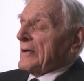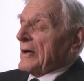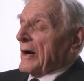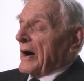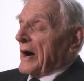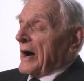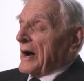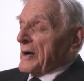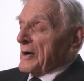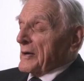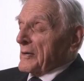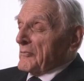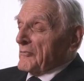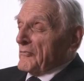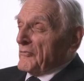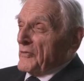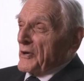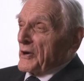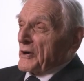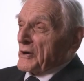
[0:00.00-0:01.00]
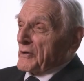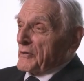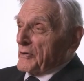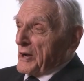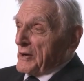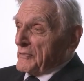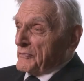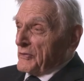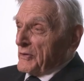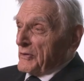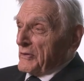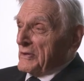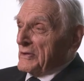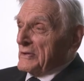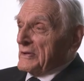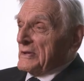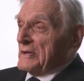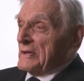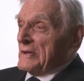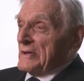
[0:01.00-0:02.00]
I am very grateful
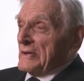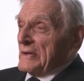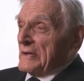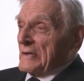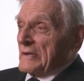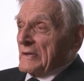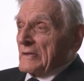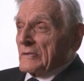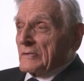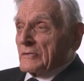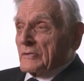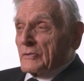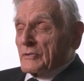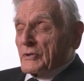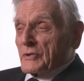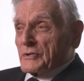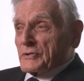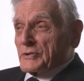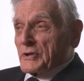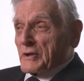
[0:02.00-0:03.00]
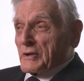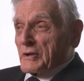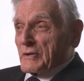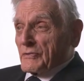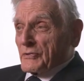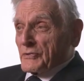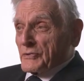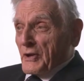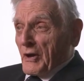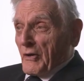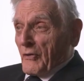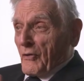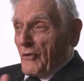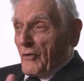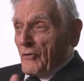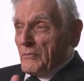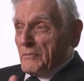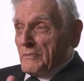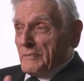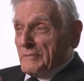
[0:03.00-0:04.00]
to the city of
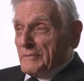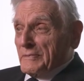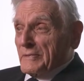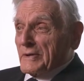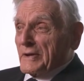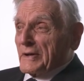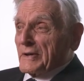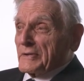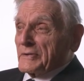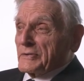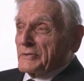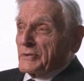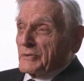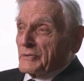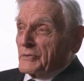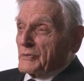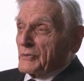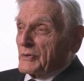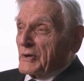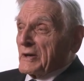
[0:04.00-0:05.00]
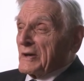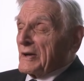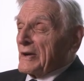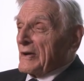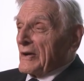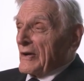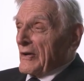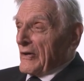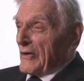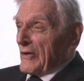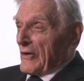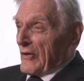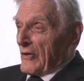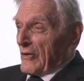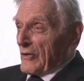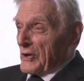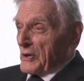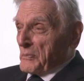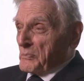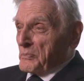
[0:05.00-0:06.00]
Stockholm and to all the